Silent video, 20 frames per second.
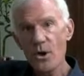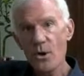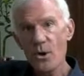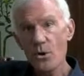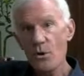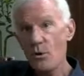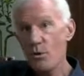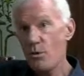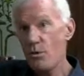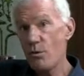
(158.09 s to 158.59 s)

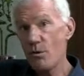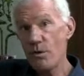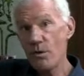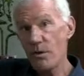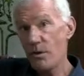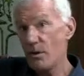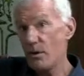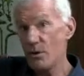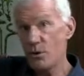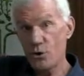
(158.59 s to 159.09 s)

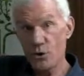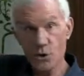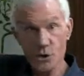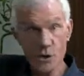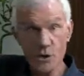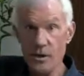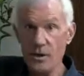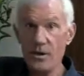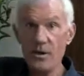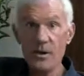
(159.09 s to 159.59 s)
who
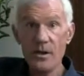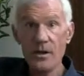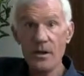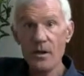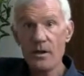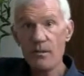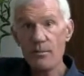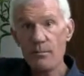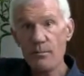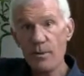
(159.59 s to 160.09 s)
should
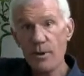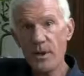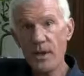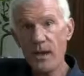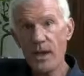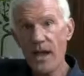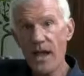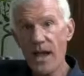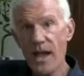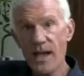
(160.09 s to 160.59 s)

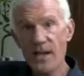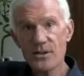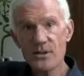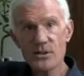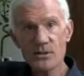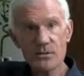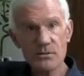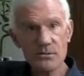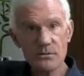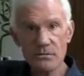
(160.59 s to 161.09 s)
be
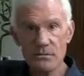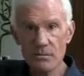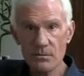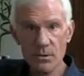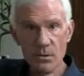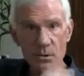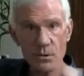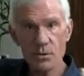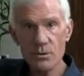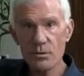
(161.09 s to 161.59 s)
as
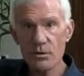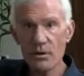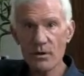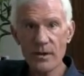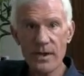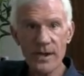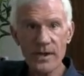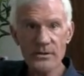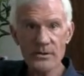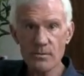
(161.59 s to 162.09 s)

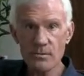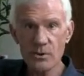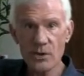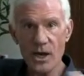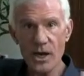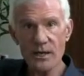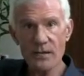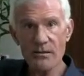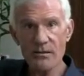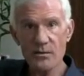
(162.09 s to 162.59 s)
neutral and as
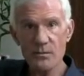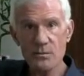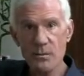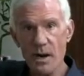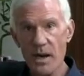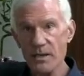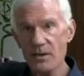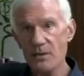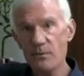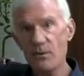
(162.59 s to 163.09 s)
objective as
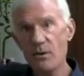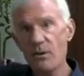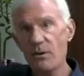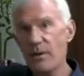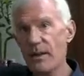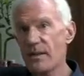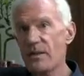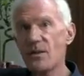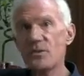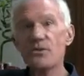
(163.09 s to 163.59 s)
possible.
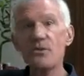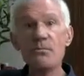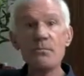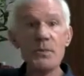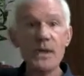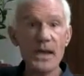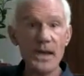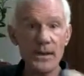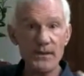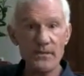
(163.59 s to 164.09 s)
That
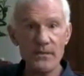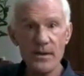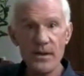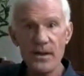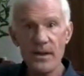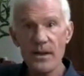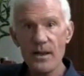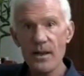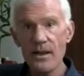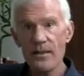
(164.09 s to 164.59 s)
doesn't mean
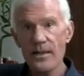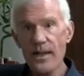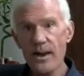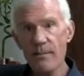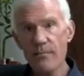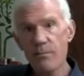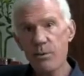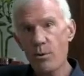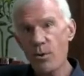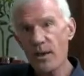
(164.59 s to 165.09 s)

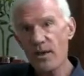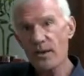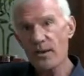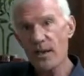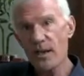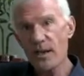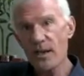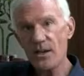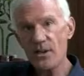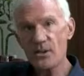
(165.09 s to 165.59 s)
that
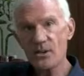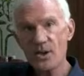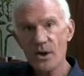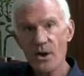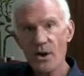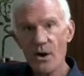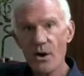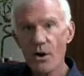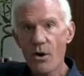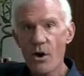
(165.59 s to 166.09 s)

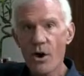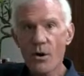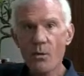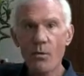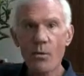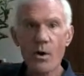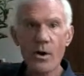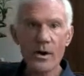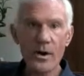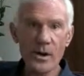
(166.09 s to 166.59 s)
appointees are
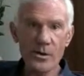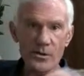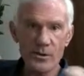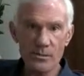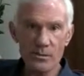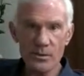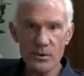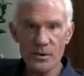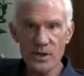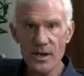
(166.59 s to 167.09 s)

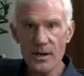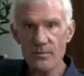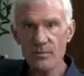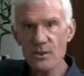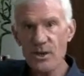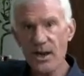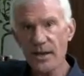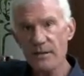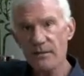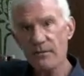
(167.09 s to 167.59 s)
100%
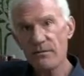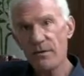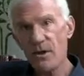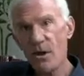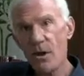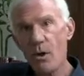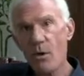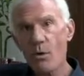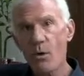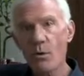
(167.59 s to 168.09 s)
objective
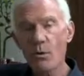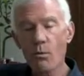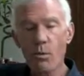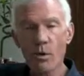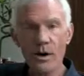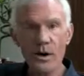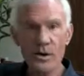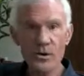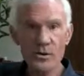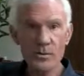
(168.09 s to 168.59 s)
or
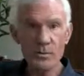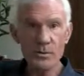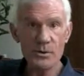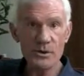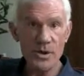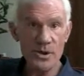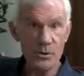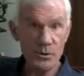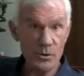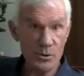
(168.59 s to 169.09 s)

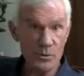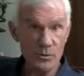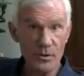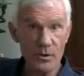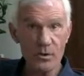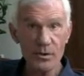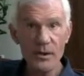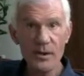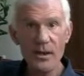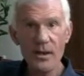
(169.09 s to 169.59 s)
100% neutral.